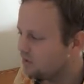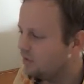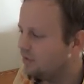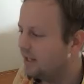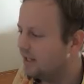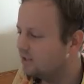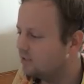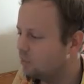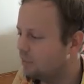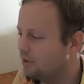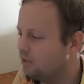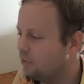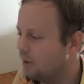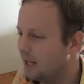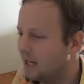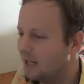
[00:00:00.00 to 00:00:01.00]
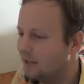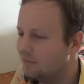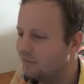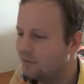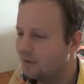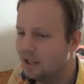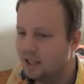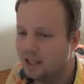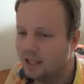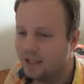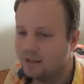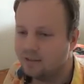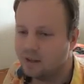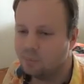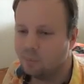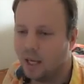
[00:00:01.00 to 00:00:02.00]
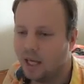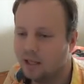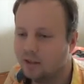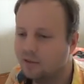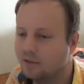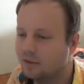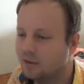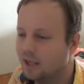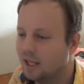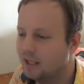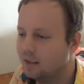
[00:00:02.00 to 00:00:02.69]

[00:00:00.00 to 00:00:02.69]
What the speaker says: The next one you have is a paladin.